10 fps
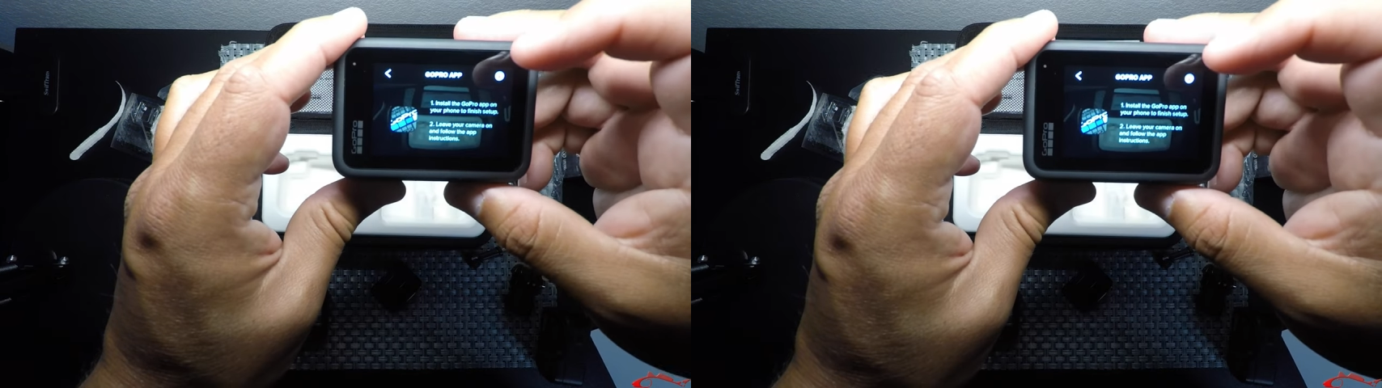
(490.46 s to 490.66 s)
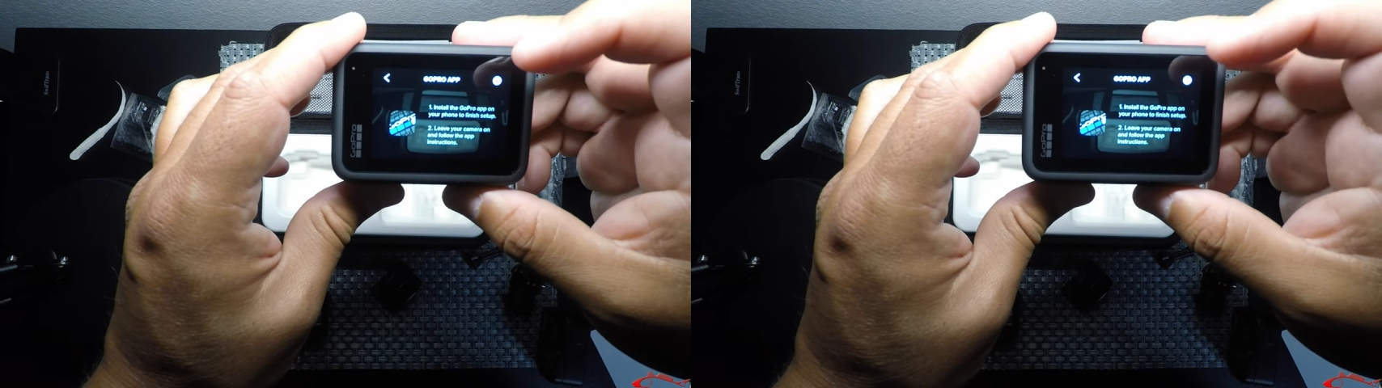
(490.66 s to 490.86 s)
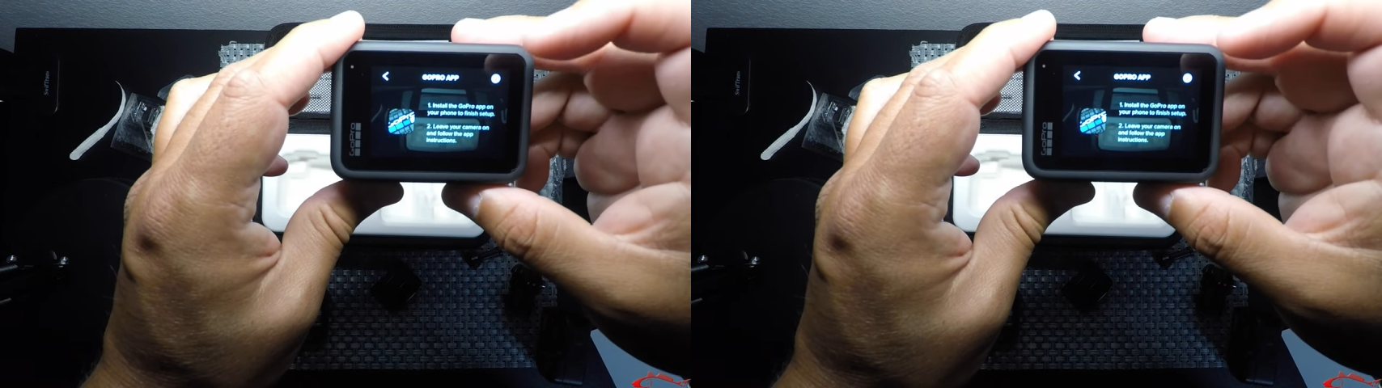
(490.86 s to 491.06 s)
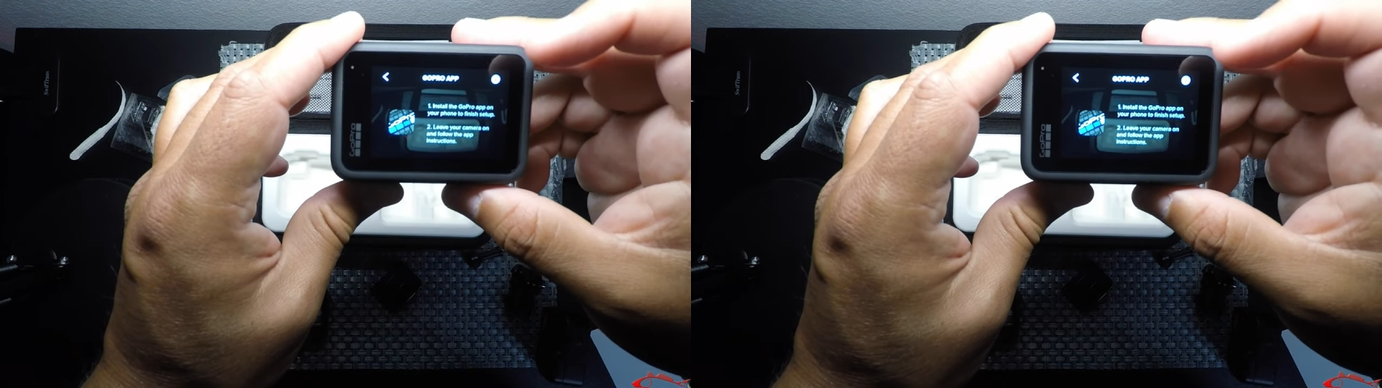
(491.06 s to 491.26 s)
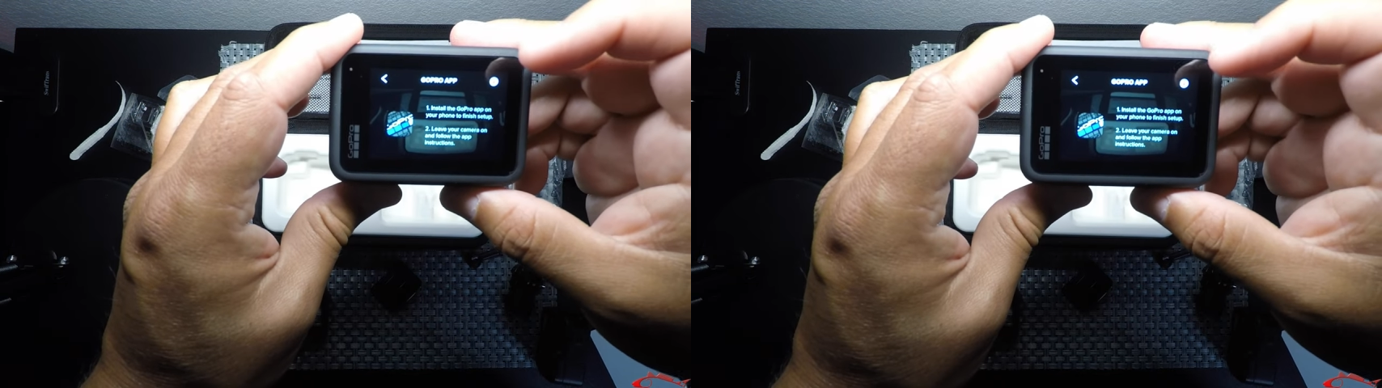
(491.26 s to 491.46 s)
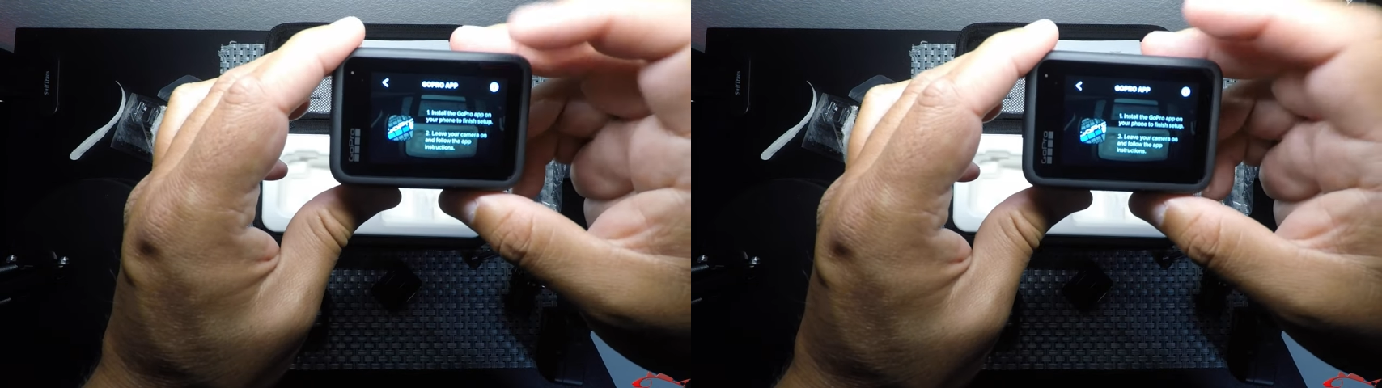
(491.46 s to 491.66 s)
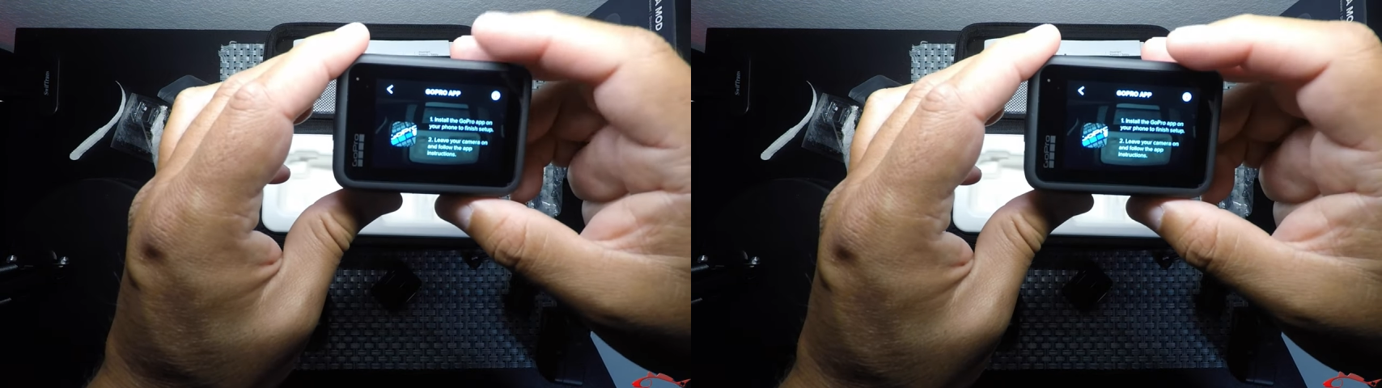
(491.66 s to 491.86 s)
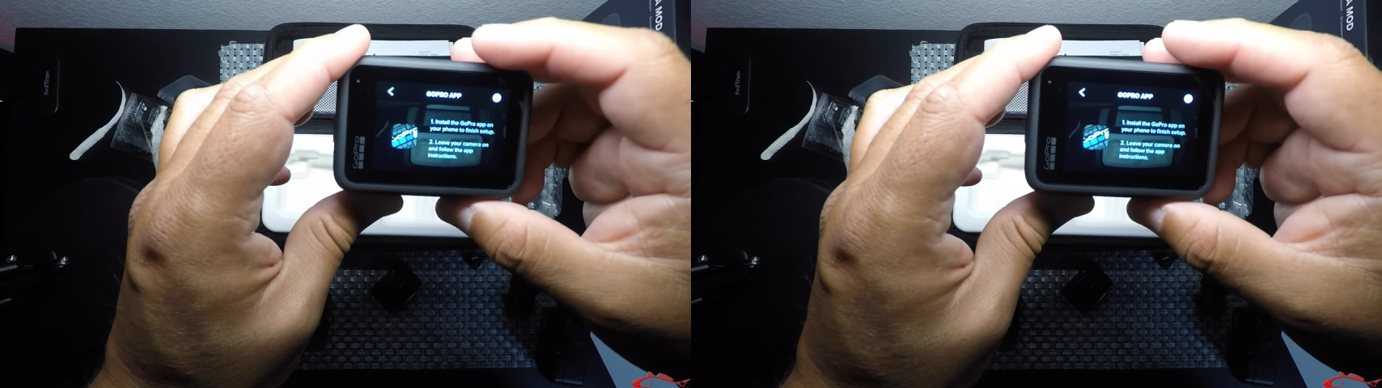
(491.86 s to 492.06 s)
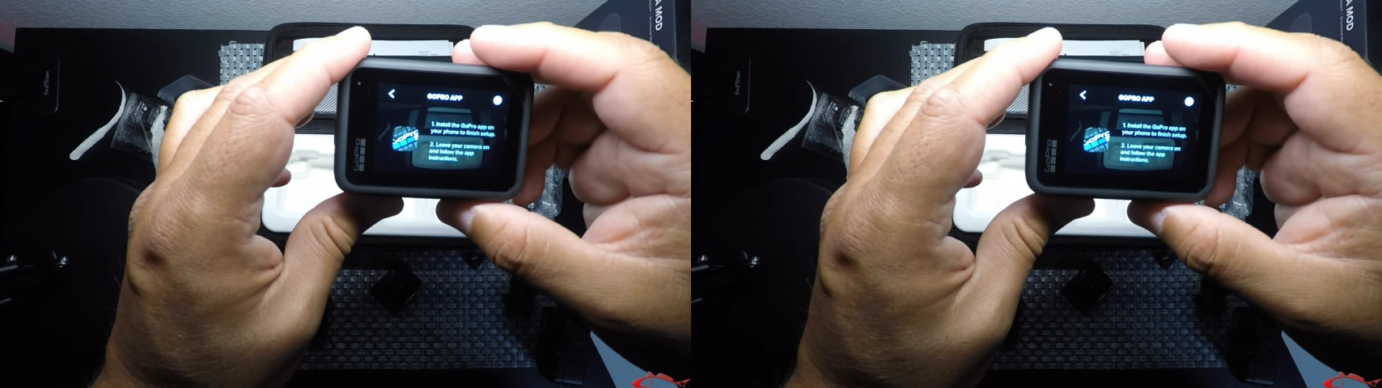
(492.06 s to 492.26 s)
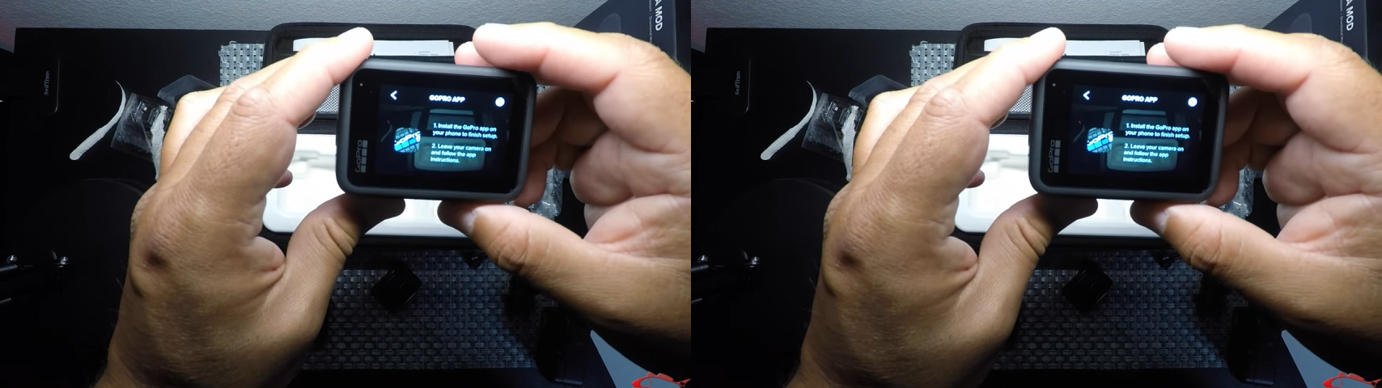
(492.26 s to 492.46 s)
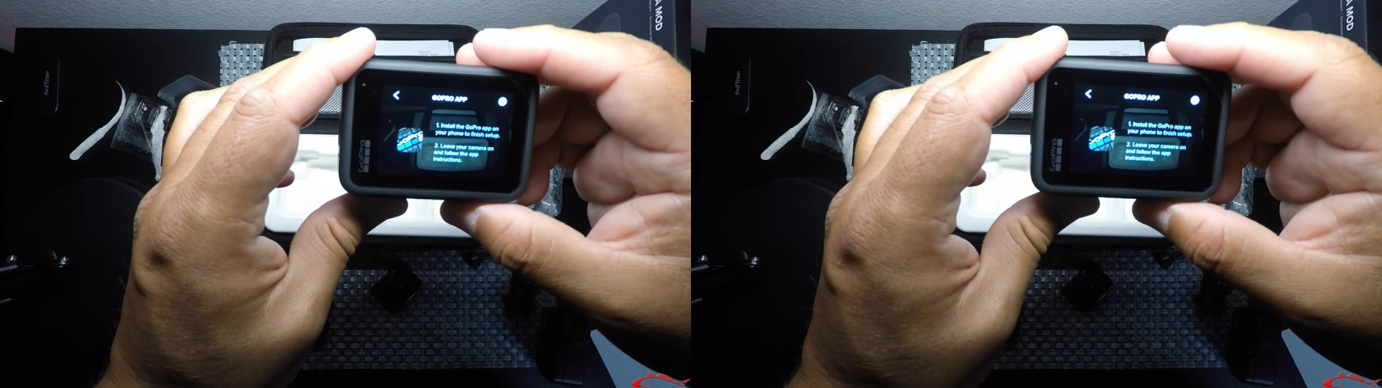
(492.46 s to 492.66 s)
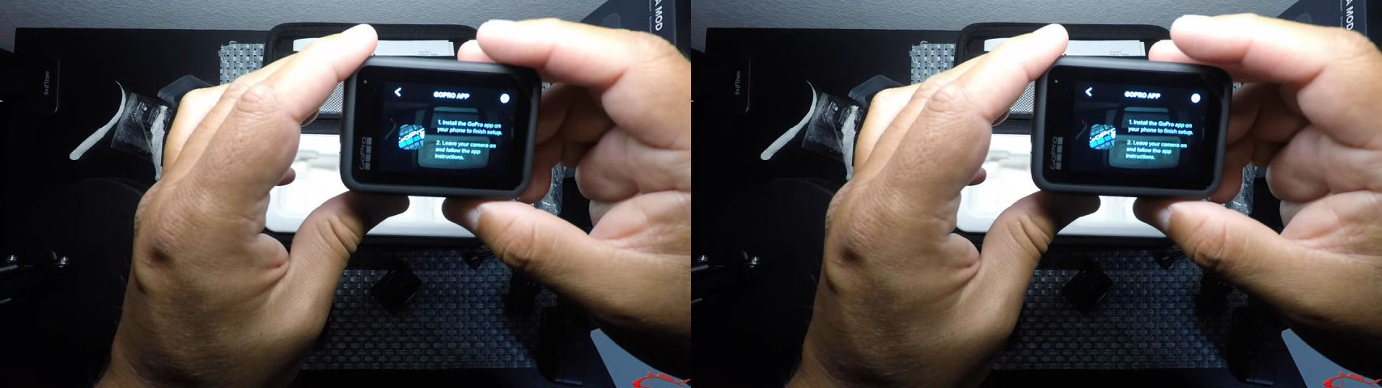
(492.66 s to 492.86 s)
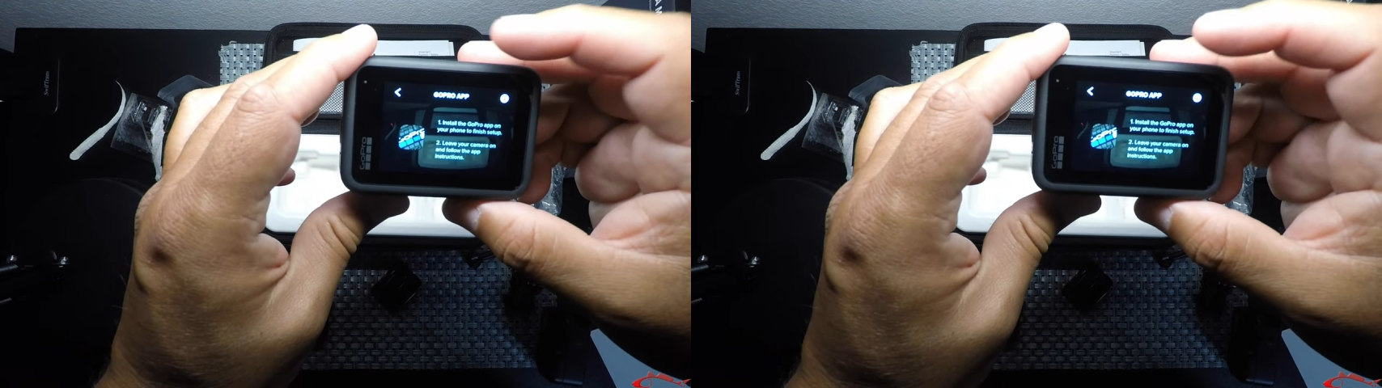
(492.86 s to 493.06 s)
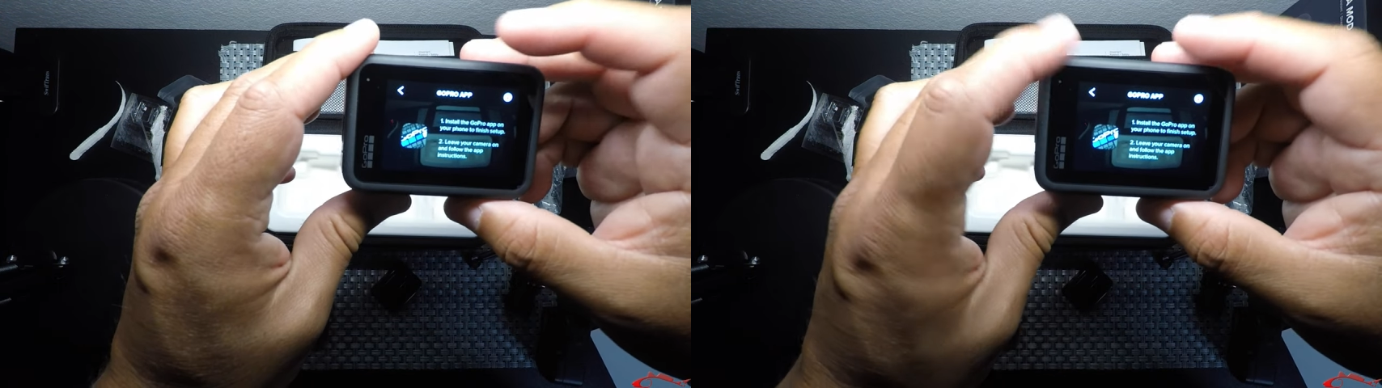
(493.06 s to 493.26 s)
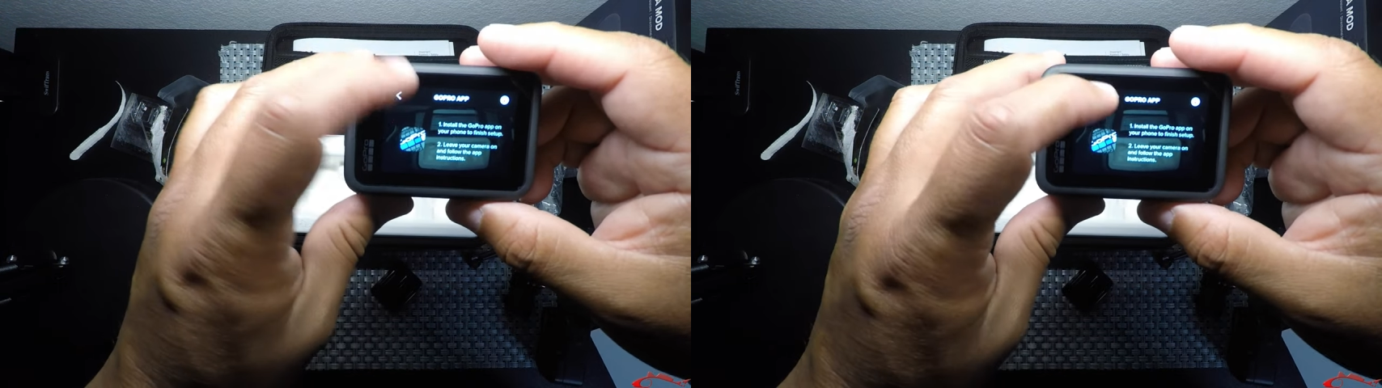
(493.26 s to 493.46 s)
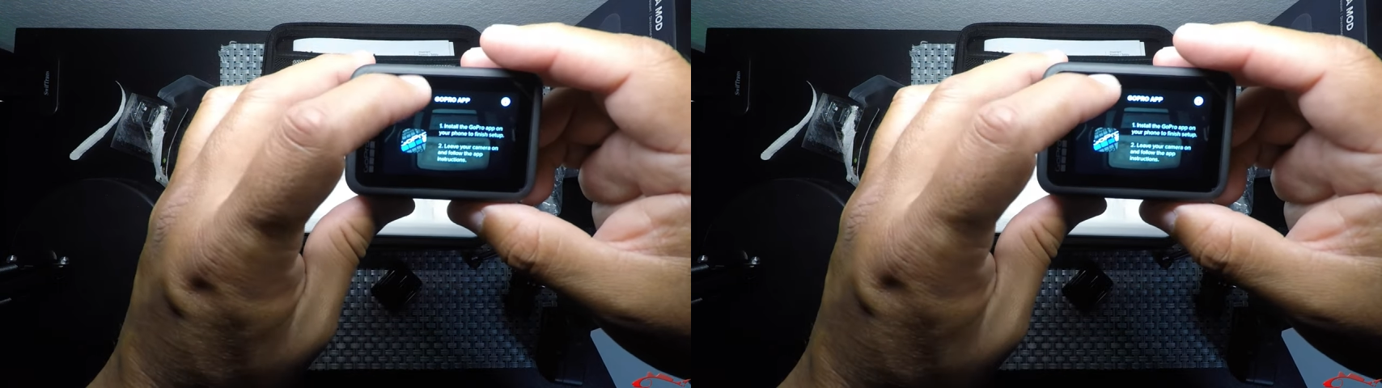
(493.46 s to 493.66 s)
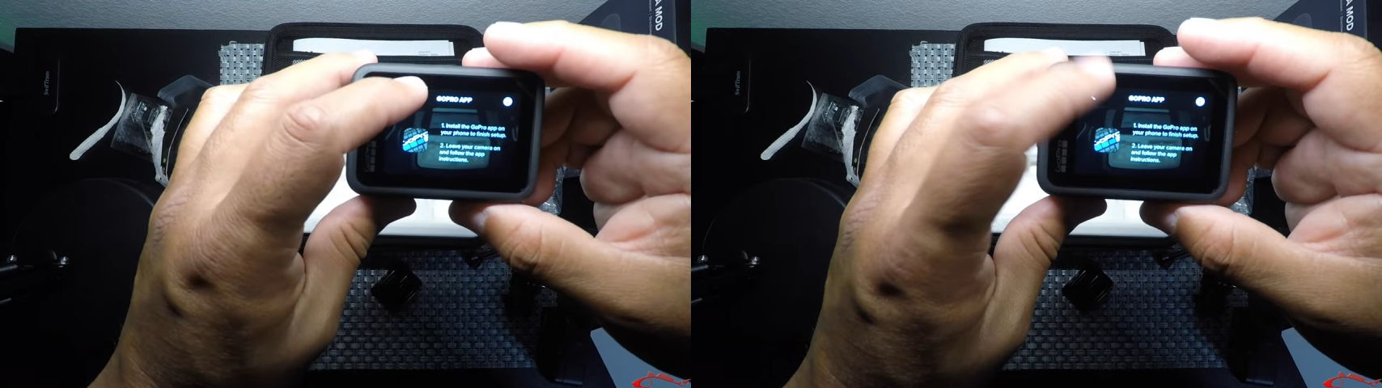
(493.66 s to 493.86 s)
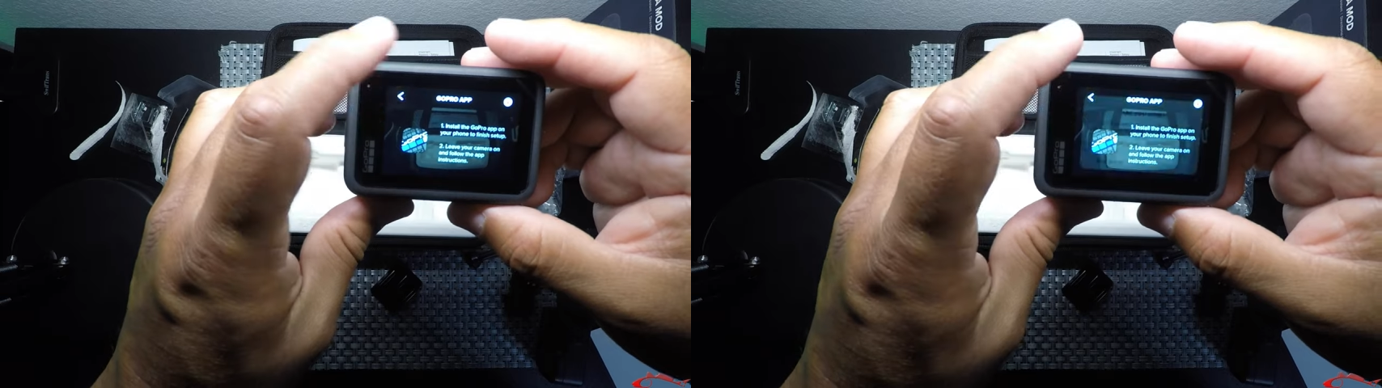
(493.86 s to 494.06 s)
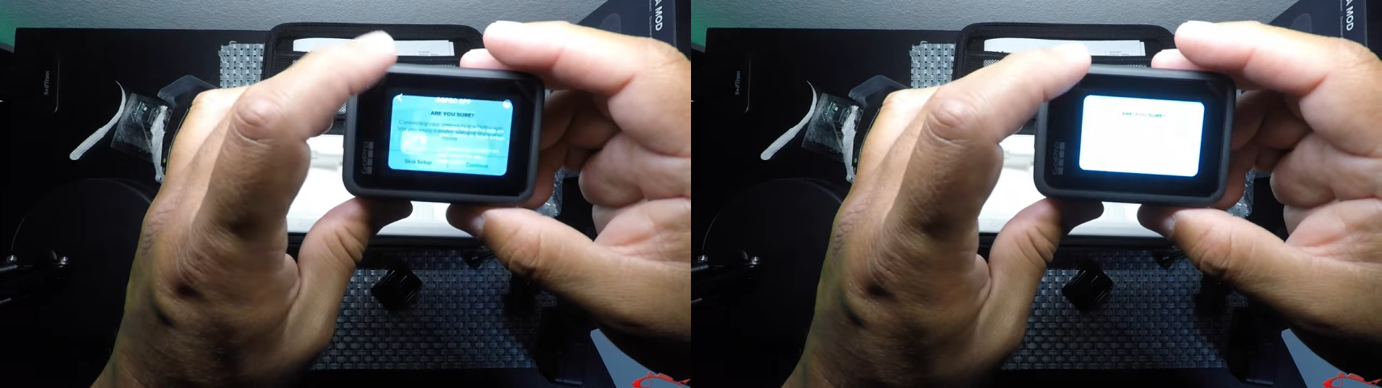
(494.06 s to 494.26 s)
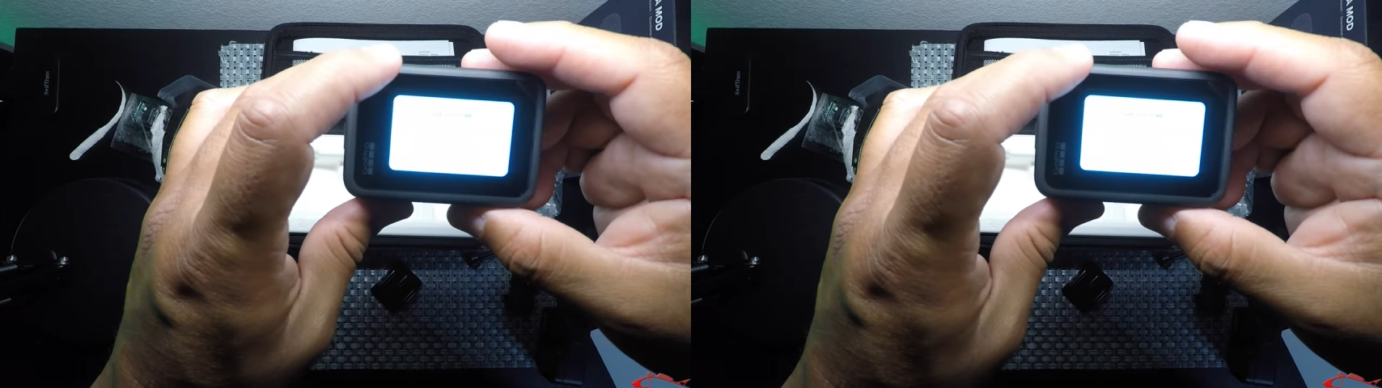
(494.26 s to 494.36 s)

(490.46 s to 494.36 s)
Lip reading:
No face is visible, so there are no lips to read.